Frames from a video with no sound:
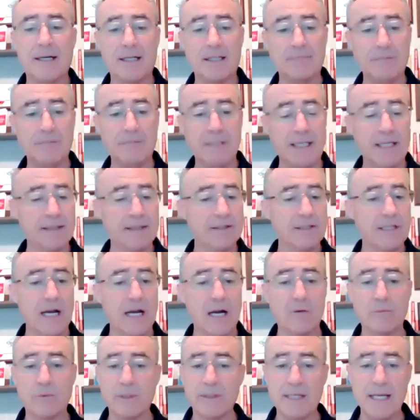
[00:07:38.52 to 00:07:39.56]
Nikki and
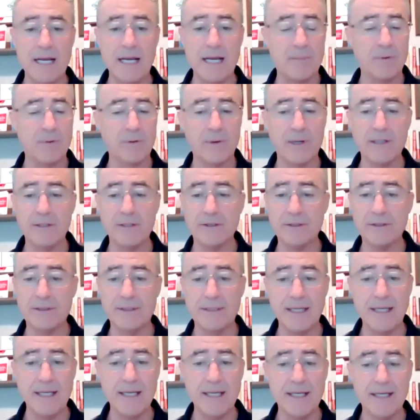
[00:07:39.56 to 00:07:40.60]
Scott run the
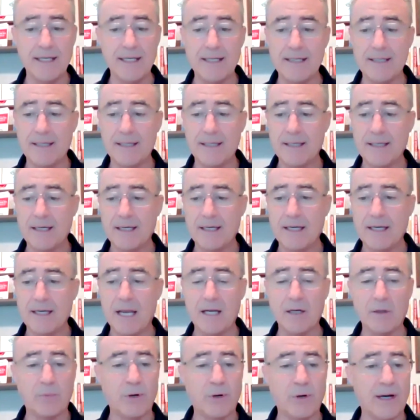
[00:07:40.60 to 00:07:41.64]
operation in
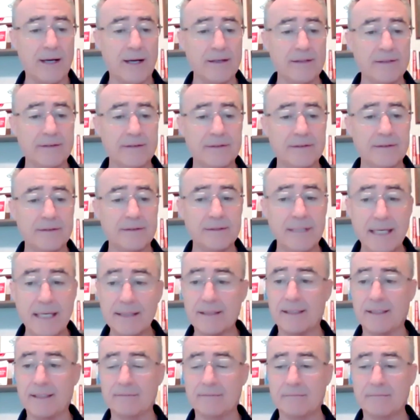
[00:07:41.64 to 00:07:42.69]
enterprise
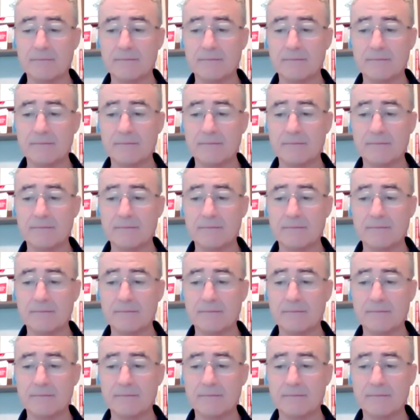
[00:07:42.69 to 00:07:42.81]
daily.